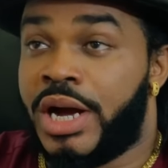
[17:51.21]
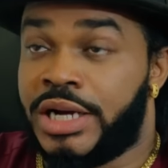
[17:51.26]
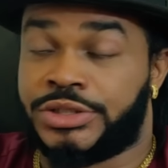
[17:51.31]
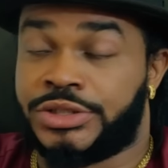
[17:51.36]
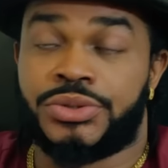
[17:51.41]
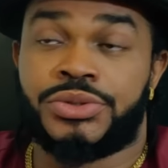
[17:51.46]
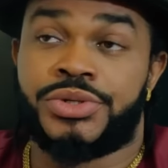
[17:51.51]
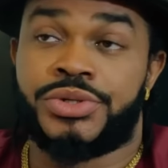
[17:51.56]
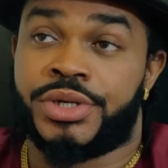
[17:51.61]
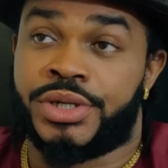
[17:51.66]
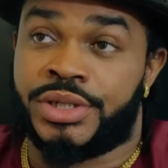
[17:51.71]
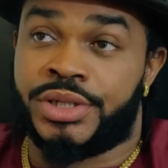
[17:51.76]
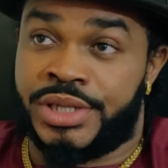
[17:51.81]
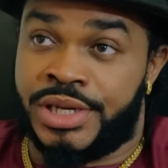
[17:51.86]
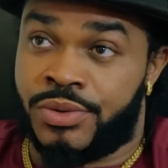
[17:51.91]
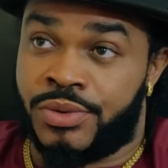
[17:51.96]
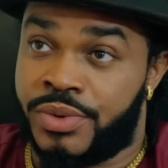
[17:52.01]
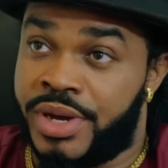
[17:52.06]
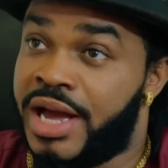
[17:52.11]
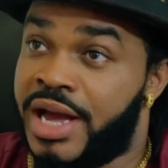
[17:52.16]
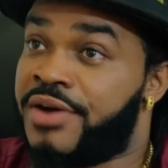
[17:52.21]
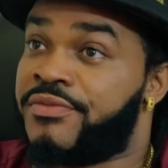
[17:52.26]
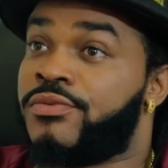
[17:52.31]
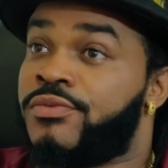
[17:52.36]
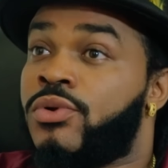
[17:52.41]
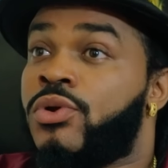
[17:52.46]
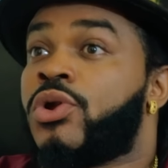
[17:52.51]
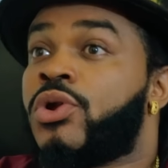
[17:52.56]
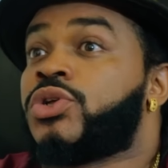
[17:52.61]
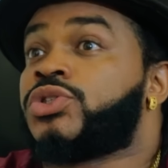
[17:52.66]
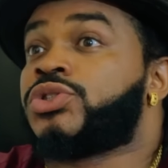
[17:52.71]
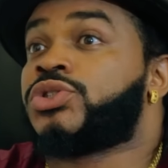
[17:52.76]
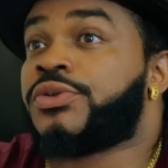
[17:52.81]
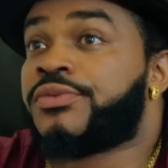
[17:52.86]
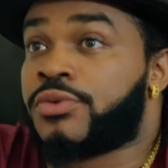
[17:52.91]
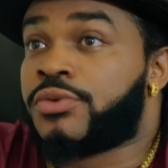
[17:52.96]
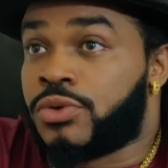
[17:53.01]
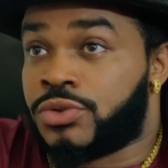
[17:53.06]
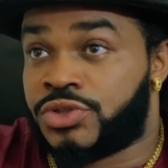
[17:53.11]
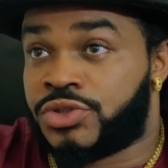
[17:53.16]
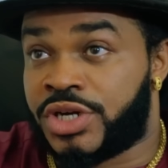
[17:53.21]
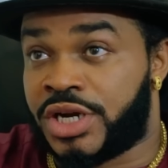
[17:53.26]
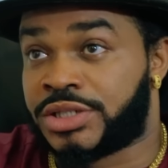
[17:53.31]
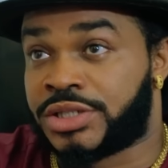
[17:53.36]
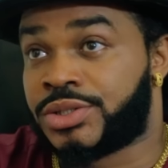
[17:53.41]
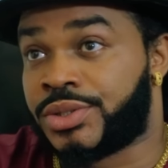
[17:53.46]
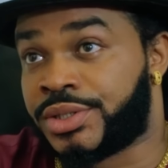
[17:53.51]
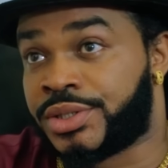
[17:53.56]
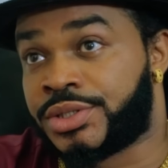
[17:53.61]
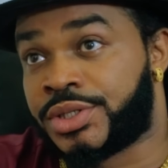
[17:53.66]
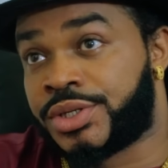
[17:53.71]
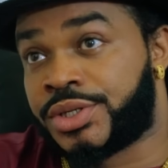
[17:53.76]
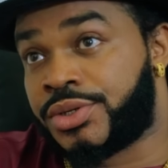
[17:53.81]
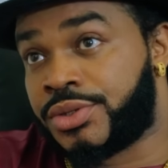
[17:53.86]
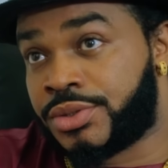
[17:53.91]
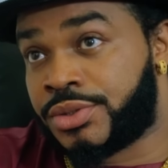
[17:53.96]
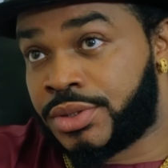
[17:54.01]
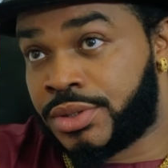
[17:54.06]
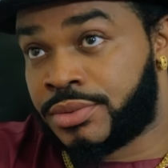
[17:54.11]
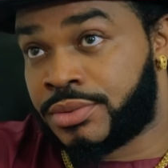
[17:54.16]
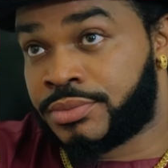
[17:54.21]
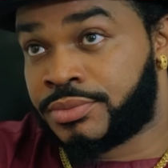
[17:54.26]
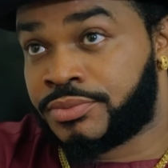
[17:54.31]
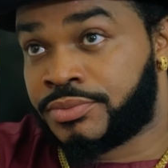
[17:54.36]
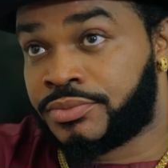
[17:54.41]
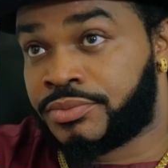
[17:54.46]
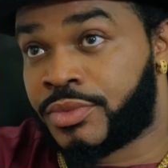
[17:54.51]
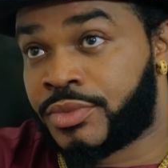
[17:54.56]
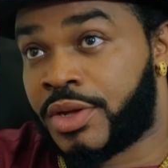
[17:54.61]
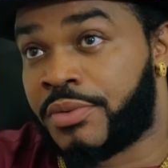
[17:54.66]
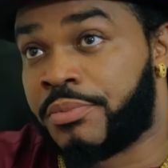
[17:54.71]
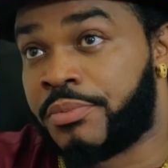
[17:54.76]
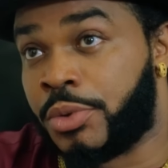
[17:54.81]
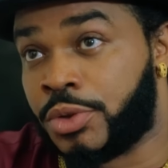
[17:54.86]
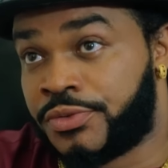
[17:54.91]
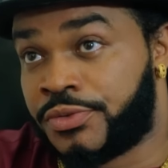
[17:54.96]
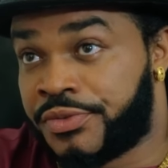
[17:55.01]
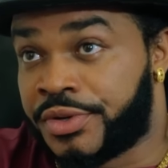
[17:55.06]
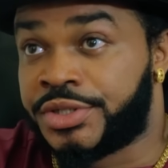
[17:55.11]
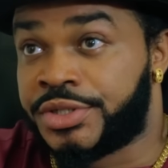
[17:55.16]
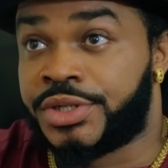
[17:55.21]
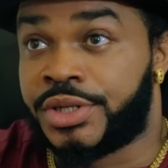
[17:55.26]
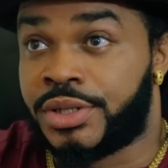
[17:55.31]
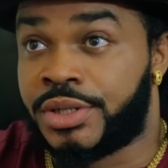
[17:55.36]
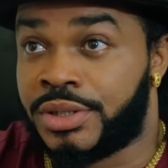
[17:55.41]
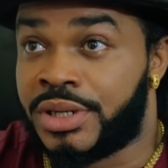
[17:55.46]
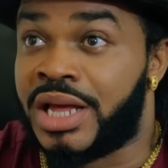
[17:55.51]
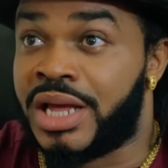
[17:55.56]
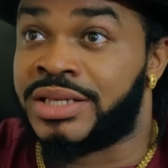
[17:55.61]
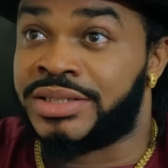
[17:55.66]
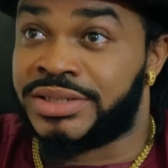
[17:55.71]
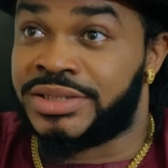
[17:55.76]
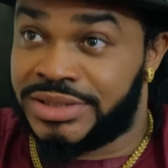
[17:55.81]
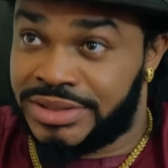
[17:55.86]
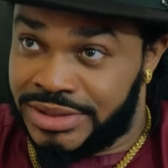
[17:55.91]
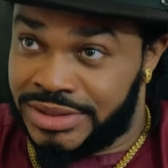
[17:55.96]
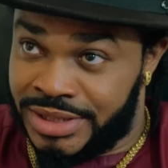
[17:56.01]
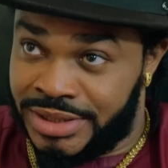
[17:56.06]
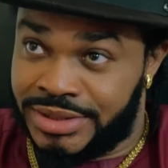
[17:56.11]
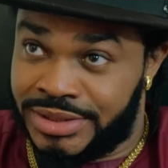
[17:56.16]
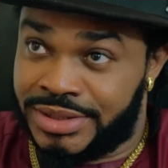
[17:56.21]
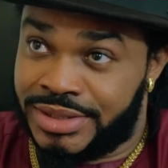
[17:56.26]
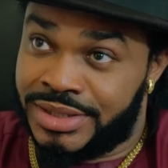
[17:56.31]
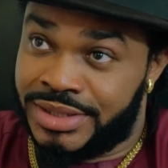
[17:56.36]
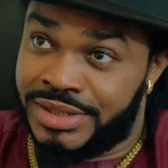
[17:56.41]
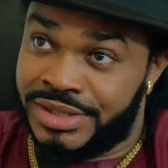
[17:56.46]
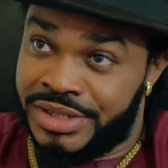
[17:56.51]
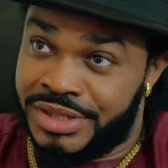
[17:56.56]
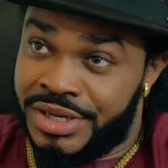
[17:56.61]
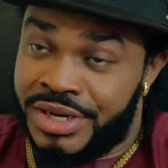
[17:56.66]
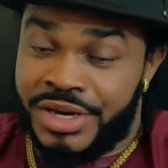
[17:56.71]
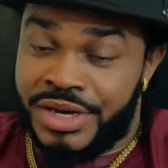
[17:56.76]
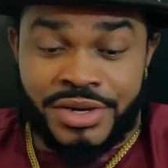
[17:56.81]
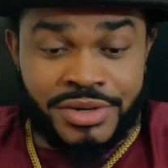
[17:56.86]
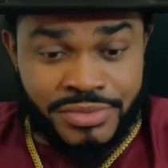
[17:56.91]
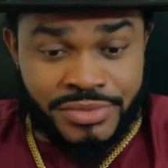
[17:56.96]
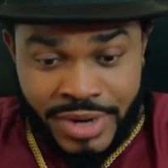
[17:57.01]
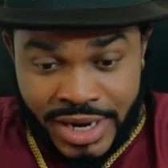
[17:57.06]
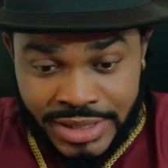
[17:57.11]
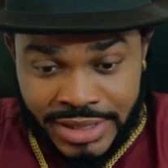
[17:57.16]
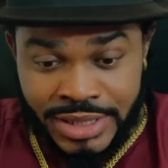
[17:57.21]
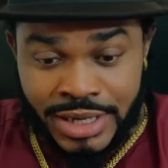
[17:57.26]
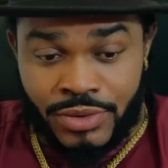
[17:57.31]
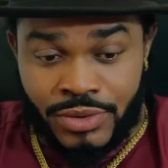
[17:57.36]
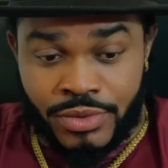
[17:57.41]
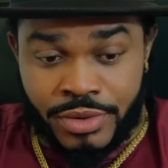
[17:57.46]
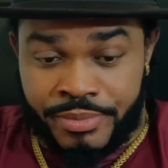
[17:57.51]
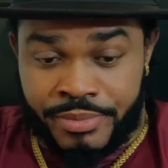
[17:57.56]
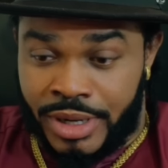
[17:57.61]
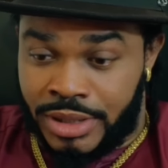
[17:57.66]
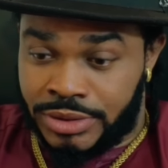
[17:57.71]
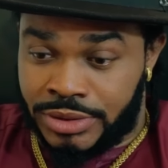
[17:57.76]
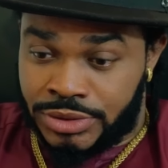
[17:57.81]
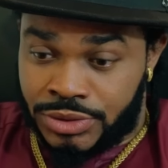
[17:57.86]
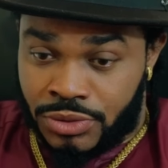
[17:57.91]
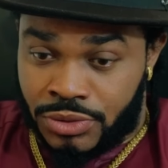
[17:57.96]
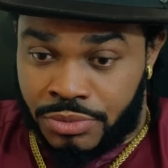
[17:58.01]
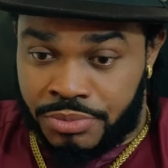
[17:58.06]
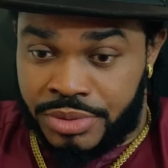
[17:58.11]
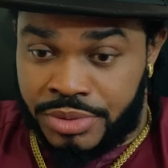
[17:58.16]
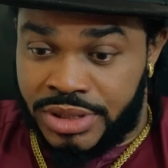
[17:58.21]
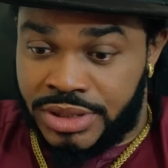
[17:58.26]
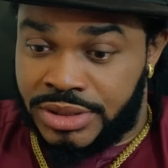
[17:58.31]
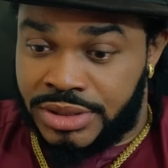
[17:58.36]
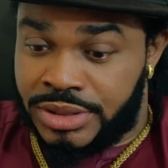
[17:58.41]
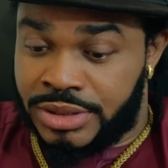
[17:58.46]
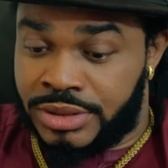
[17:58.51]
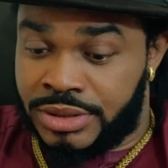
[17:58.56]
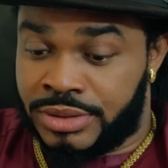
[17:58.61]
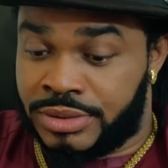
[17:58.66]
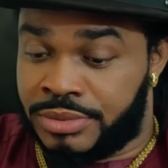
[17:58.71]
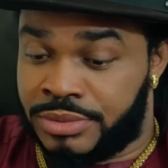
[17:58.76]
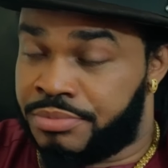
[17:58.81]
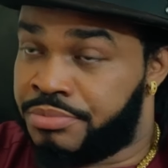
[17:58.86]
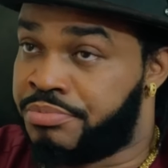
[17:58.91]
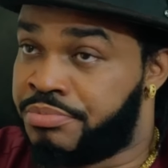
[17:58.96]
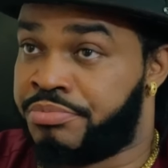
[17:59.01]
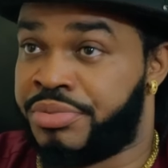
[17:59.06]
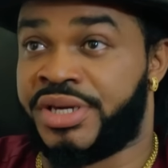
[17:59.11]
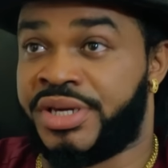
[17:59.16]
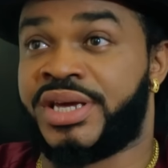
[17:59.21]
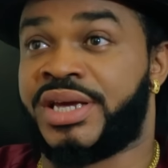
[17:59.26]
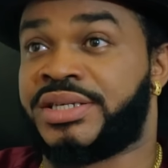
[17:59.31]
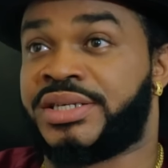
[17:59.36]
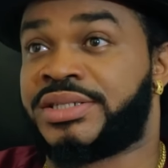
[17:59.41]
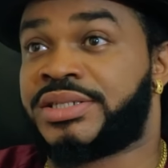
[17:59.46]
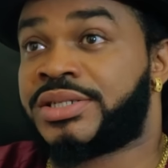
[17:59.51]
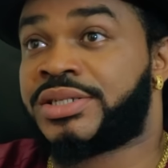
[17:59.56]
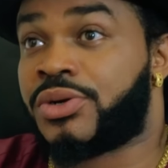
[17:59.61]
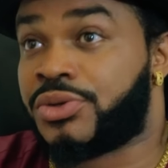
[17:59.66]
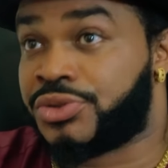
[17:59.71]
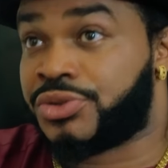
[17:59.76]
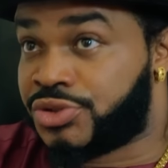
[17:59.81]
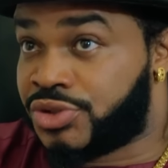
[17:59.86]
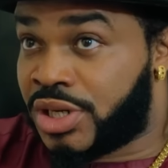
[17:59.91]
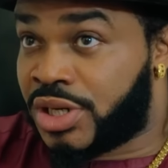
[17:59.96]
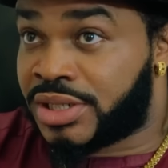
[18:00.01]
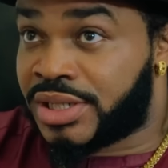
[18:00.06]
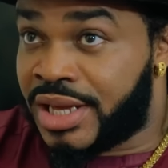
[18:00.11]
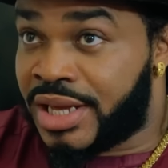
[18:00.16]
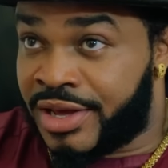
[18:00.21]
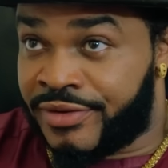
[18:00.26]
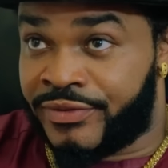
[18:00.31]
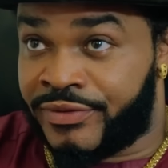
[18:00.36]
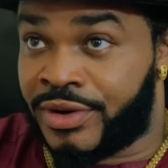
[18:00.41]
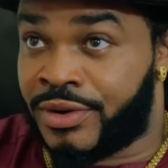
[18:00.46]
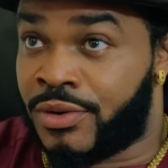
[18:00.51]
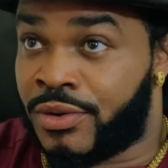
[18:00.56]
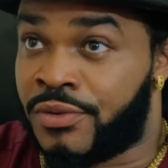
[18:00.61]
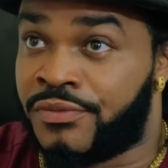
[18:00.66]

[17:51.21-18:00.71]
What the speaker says: I told you earlier, we have lots of contracts to execute, both federal and state. Right now, we're about to complete the biggest contract ever